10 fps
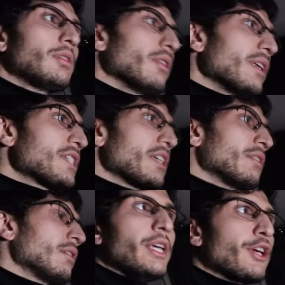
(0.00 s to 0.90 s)
Listen,
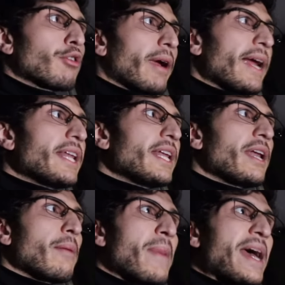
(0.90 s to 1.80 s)
he created an
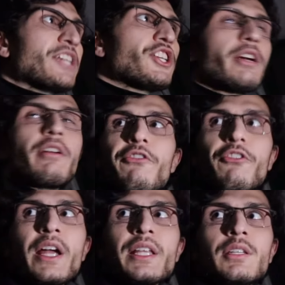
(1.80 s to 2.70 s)
imaginary
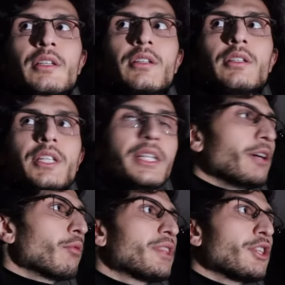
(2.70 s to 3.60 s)
friend to deal
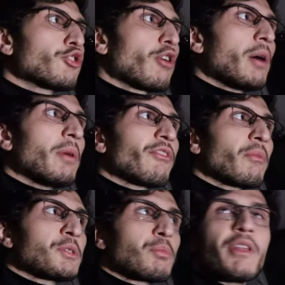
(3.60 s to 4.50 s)
with the trauma from
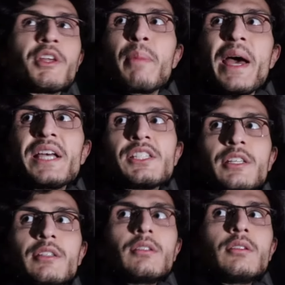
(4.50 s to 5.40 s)
his brother passing.
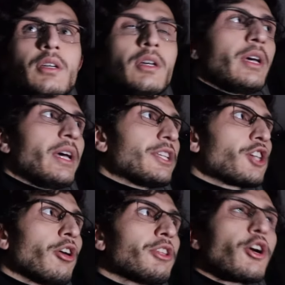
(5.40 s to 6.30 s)
It's
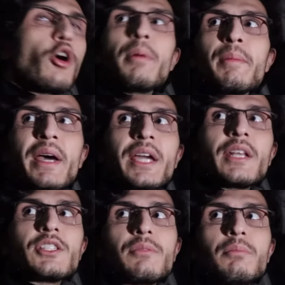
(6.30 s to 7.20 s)
called an
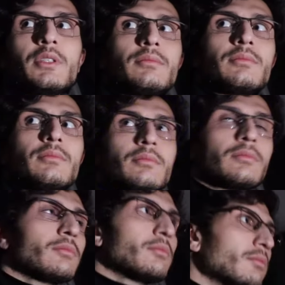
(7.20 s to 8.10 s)
undergarment. And what do you know about that?